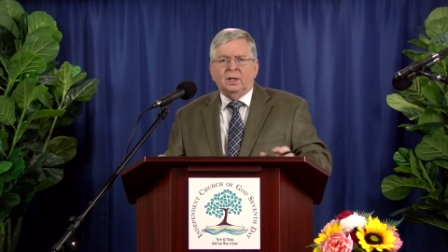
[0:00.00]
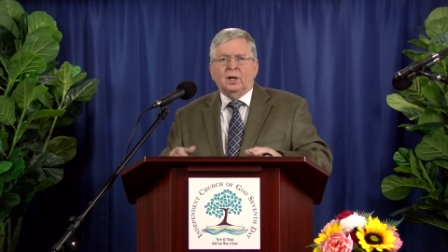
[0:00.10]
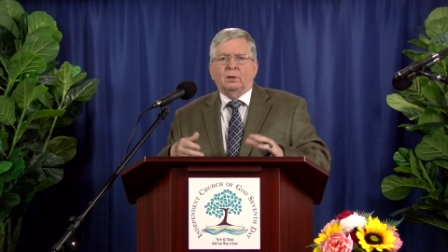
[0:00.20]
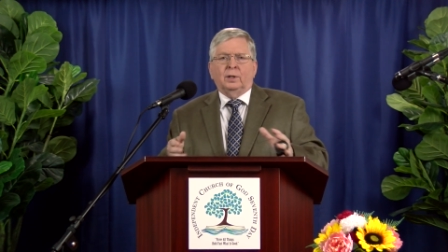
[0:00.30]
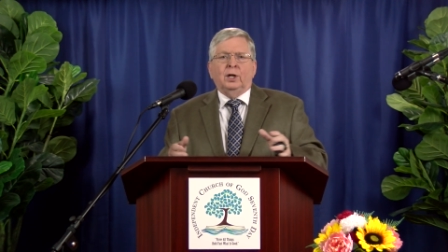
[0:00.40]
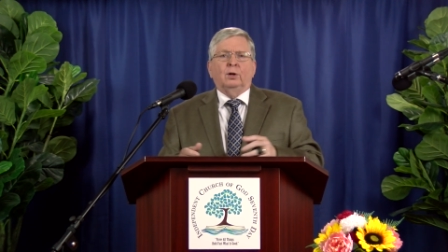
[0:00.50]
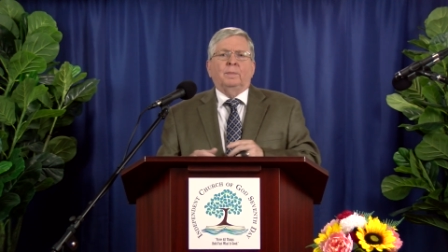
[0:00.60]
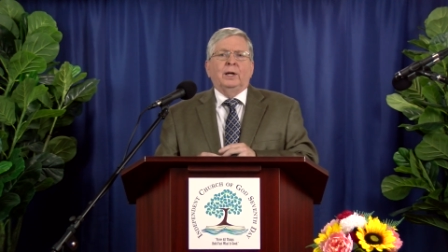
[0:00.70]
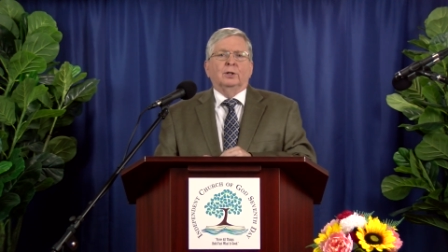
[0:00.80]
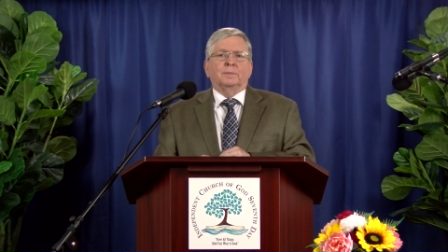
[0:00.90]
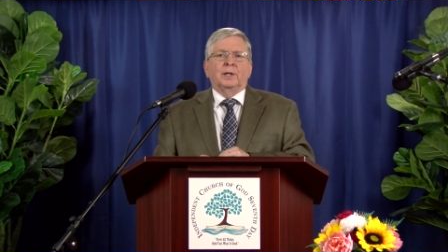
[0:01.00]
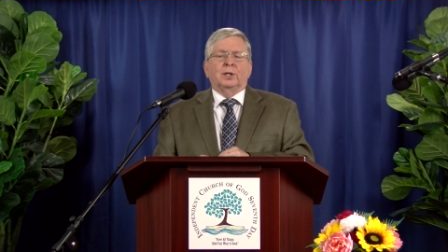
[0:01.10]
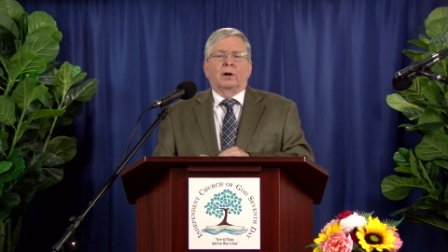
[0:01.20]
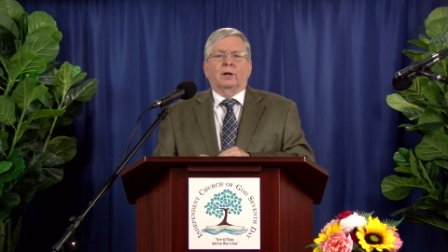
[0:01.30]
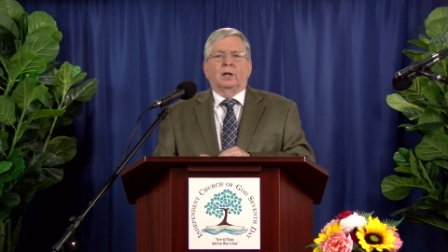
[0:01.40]
Now, here Peter's been
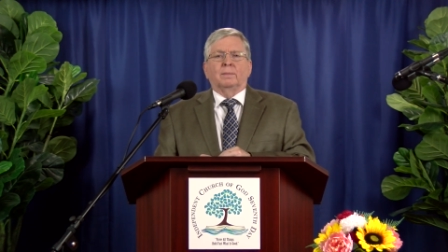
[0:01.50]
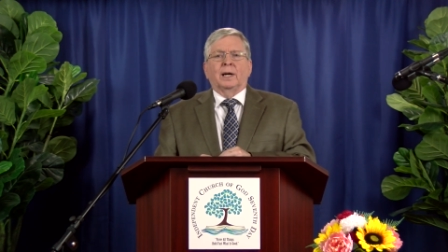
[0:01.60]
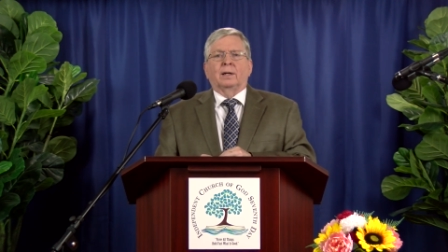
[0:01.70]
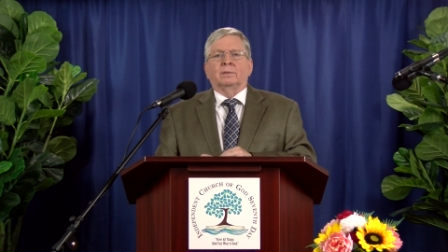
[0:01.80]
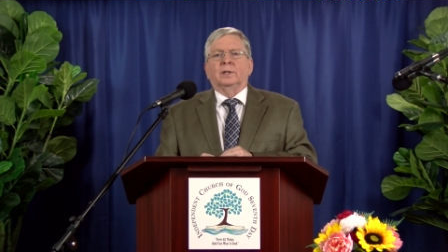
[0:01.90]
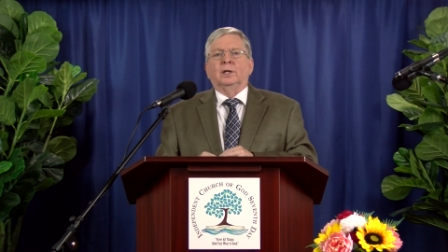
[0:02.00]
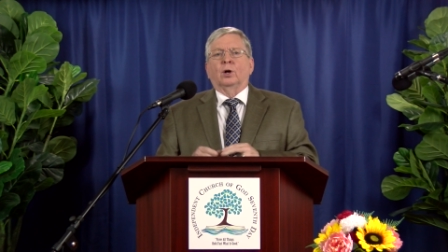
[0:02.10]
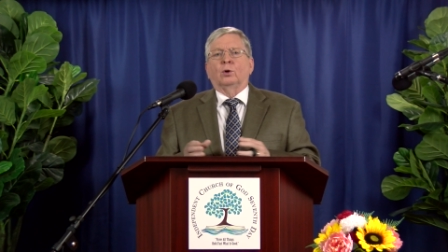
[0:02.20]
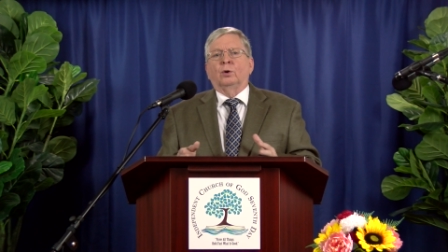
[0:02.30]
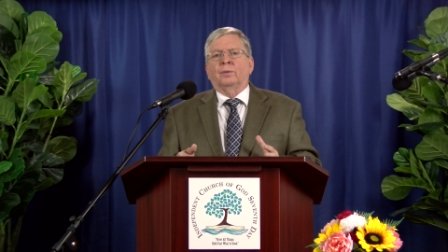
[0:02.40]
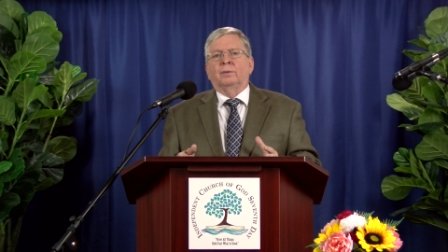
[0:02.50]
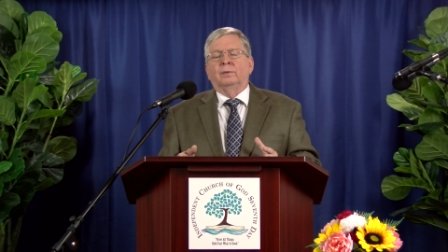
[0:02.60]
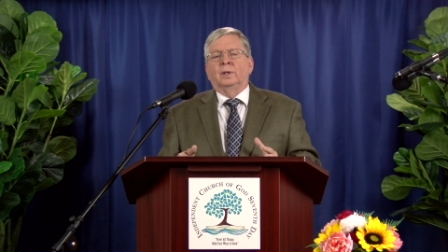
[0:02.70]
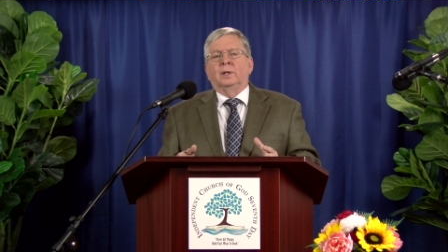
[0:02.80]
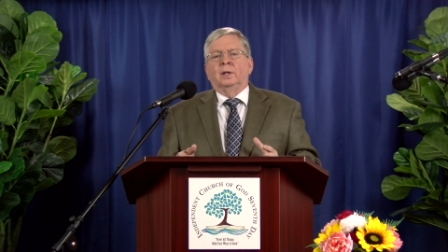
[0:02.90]
talking about the earth
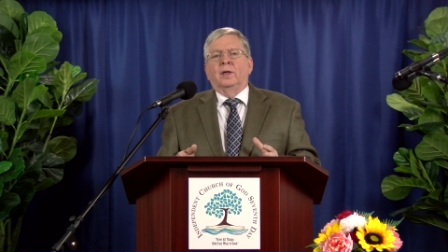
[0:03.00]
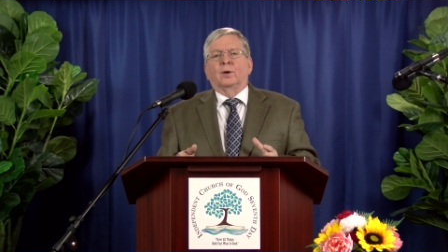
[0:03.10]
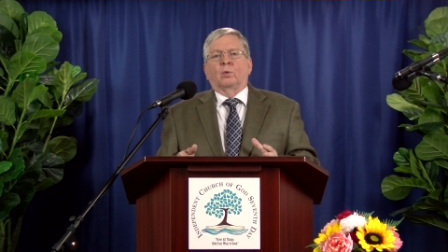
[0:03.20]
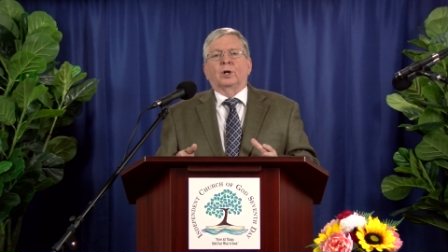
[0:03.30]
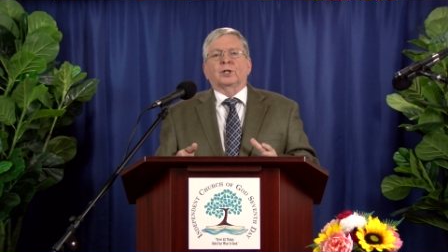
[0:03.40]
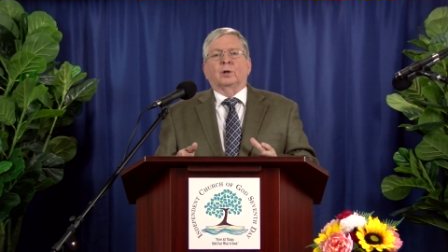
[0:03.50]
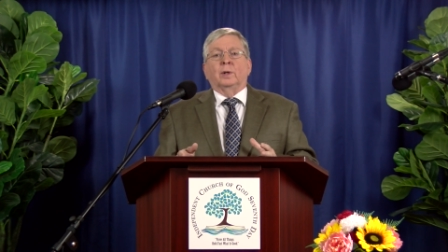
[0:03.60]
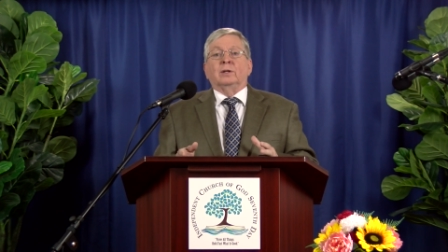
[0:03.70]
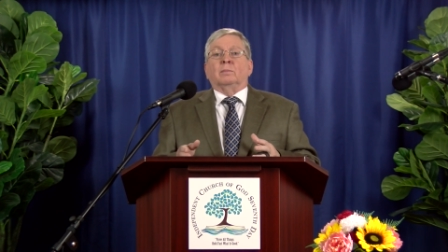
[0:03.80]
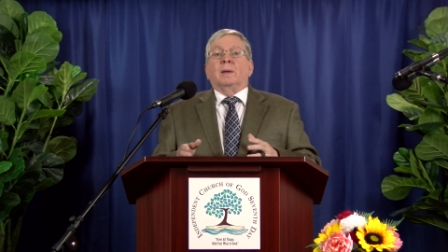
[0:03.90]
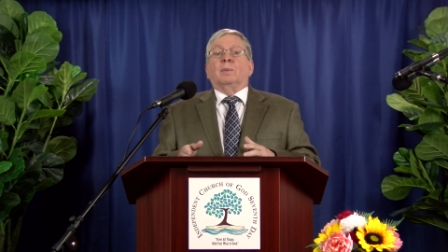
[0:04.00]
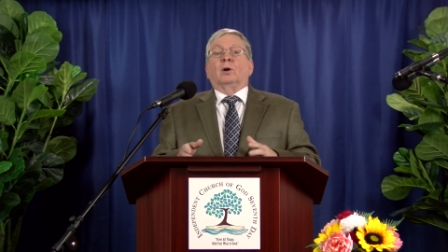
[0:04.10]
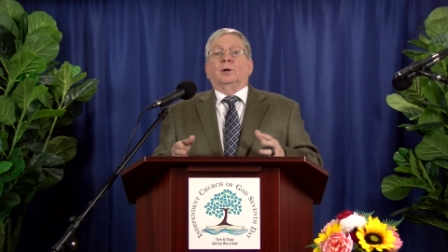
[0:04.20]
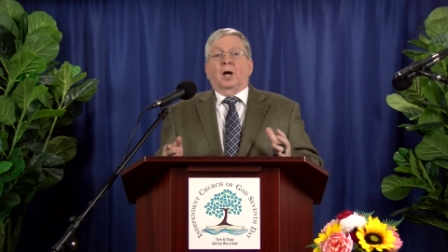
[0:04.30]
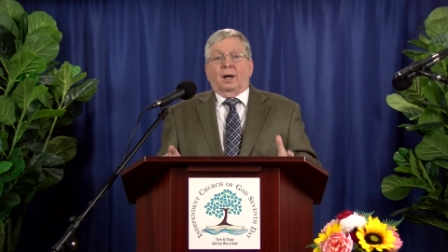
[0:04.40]
and the works therein that will be
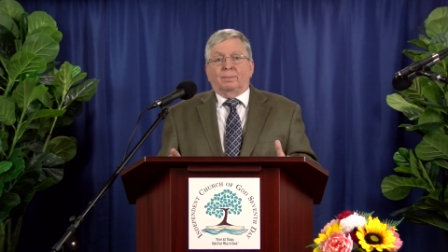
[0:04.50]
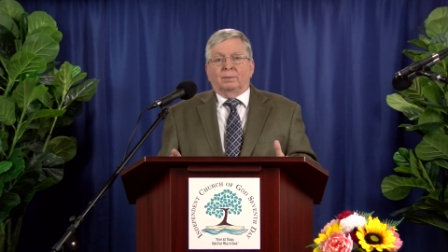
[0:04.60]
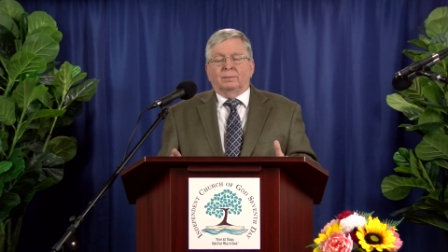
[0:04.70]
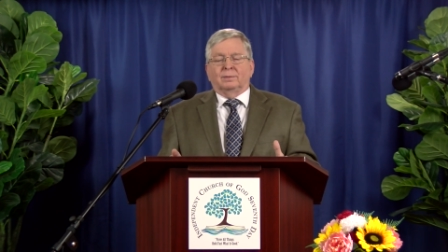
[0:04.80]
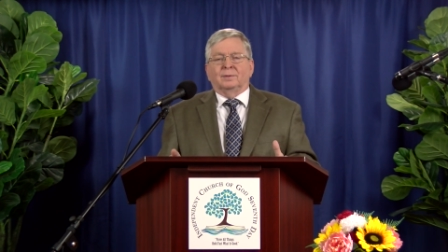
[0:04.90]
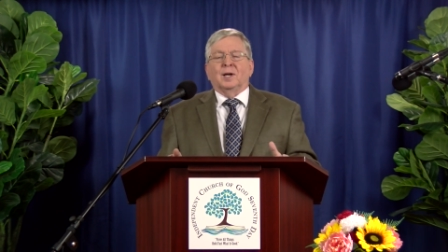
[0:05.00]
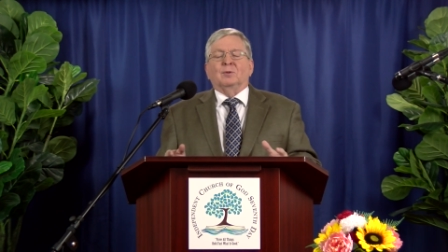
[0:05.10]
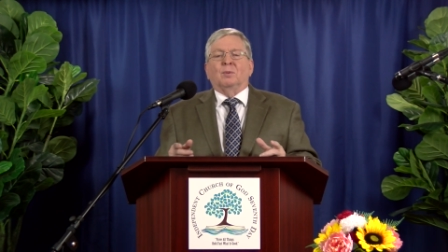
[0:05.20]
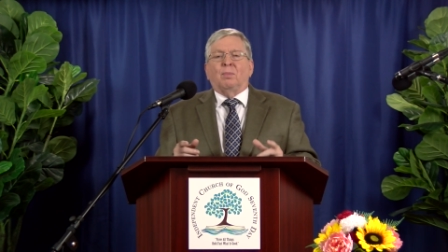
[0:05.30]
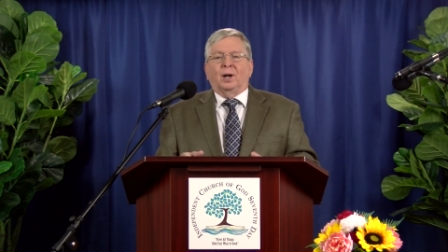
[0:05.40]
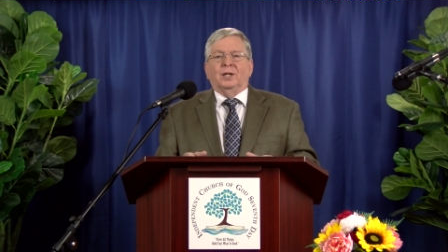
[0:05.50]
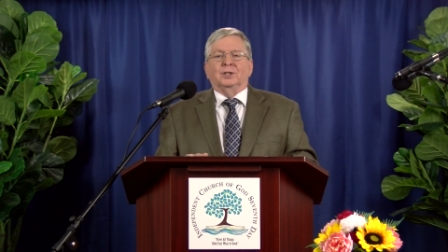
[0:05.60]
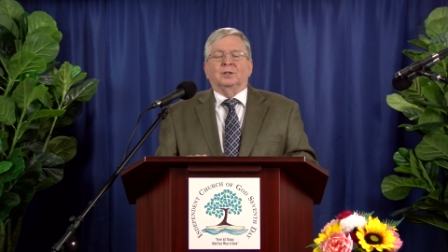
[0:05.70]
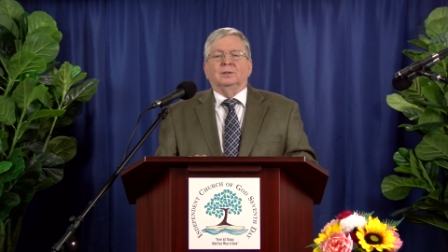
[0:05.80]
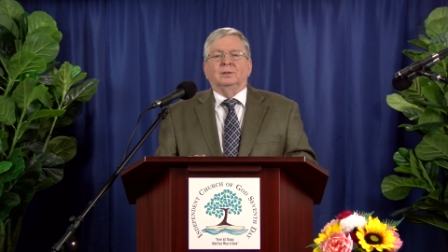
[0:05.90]
burned up and
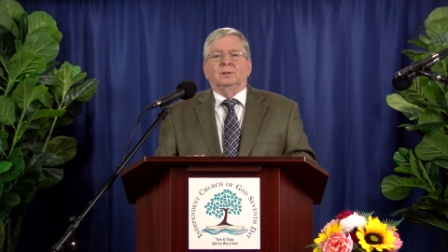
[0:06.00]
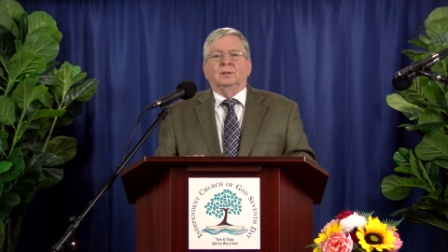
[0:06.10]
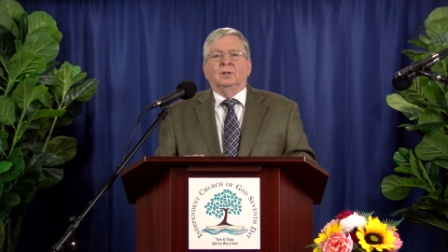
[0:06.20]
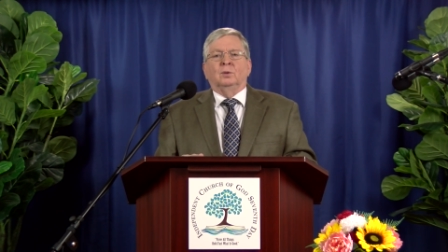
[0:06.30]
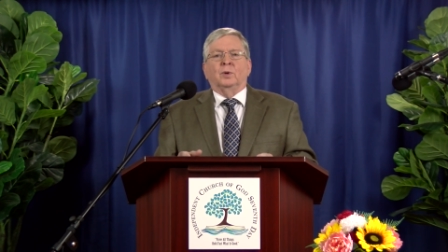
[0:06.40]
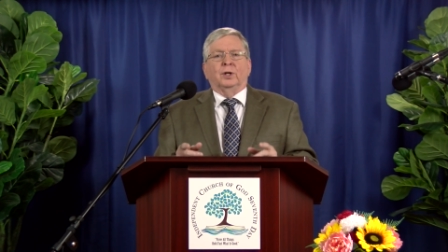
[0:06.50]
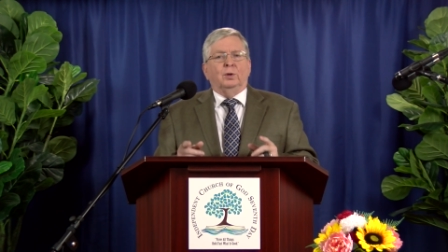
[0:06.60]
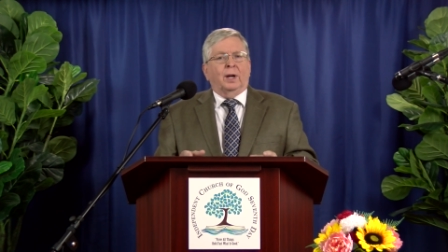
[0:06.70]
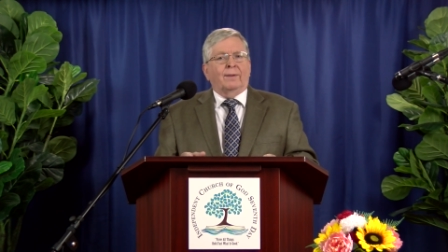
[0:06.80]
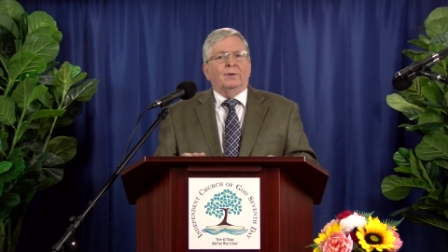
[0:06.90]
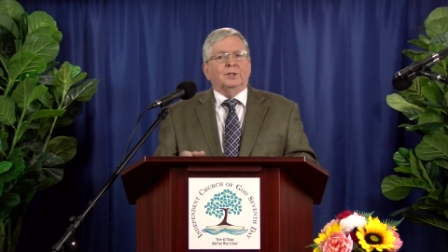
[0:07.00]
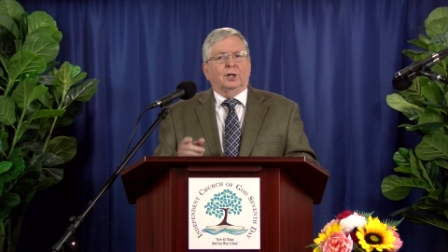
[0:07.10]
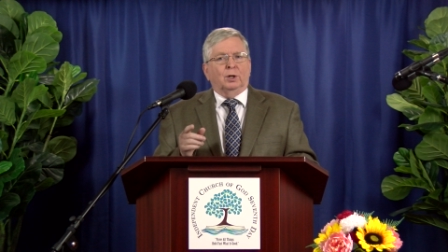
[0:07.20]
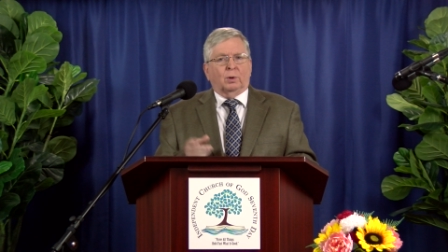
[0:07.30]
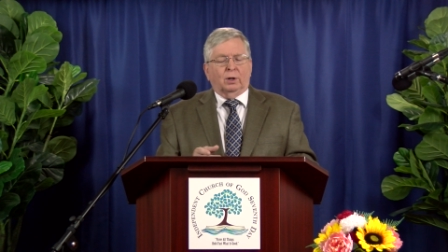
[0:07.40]
replaced with a new heavens
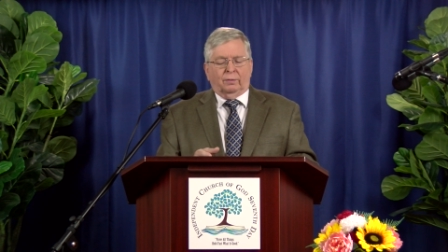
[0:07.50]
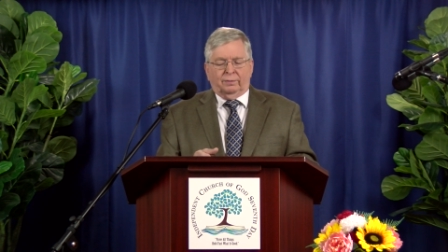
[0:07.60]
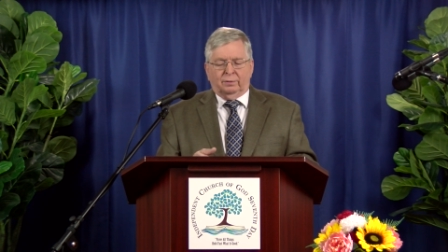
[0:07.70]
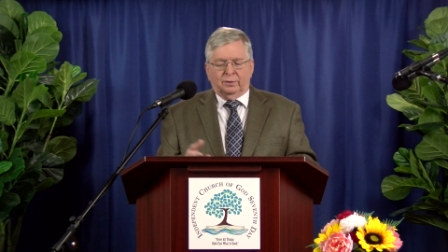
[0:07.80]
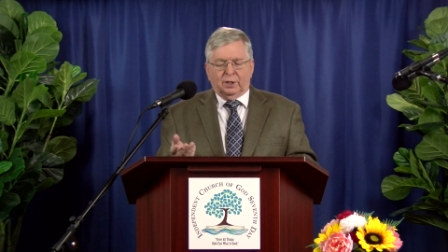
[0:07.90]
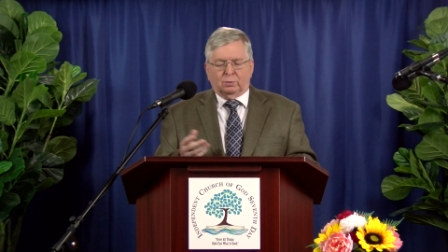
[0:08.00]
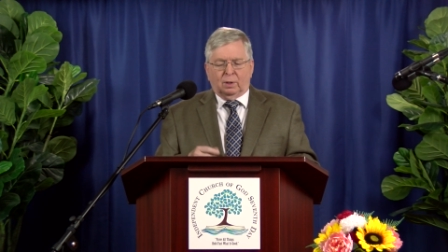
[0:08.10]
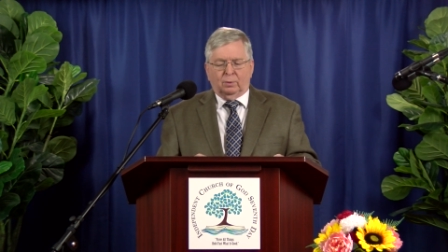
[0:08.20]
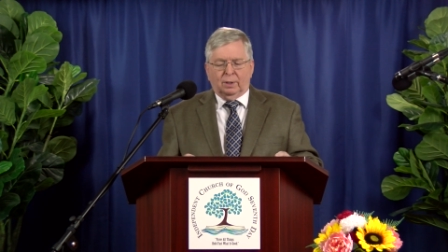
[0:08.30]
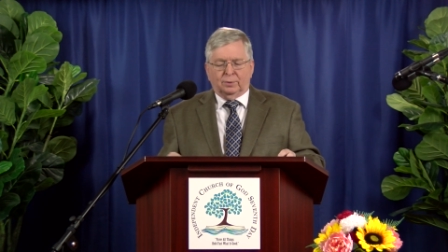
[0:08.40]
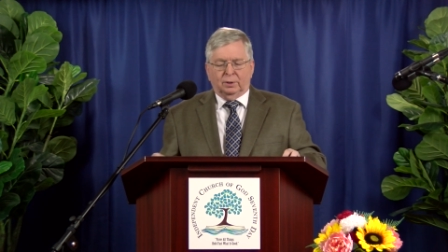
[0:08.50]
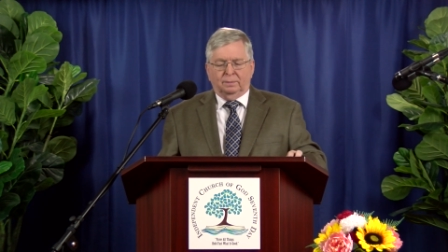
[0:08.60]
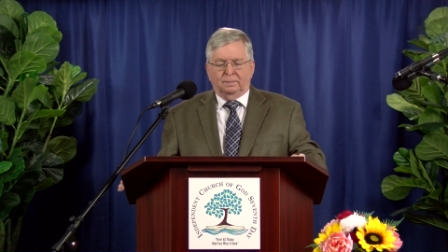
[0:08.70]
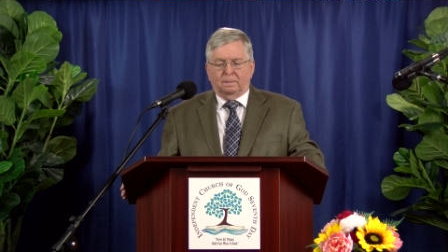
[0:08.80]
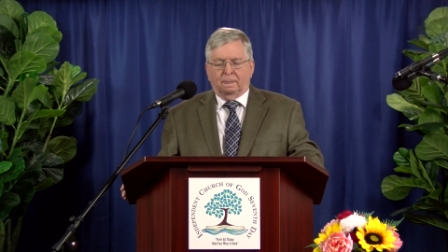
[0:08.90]
and a new earth. So that's what we're up to.